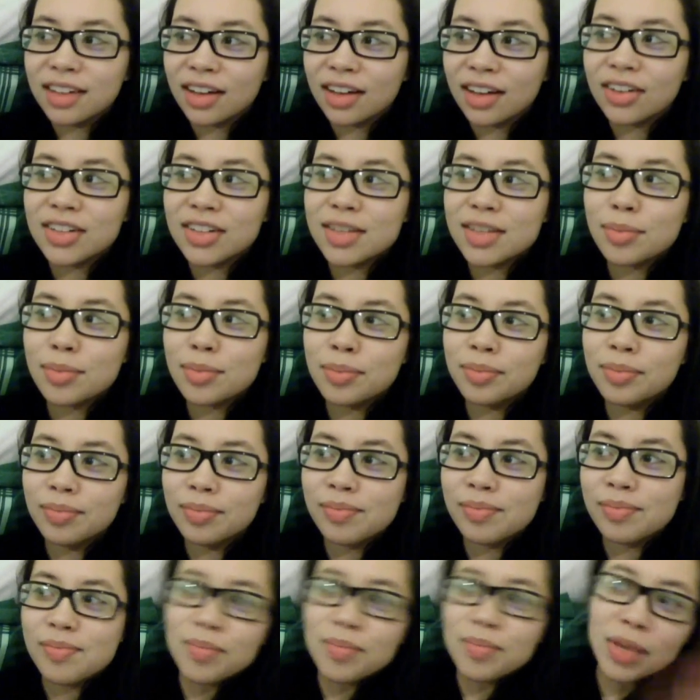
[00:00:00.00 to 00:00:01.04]
I know it's a
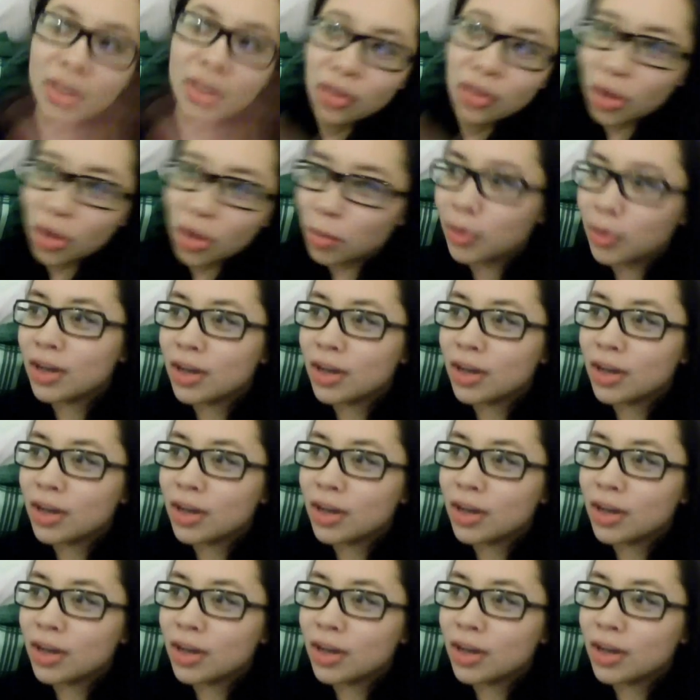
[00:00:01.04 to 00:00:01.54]
big long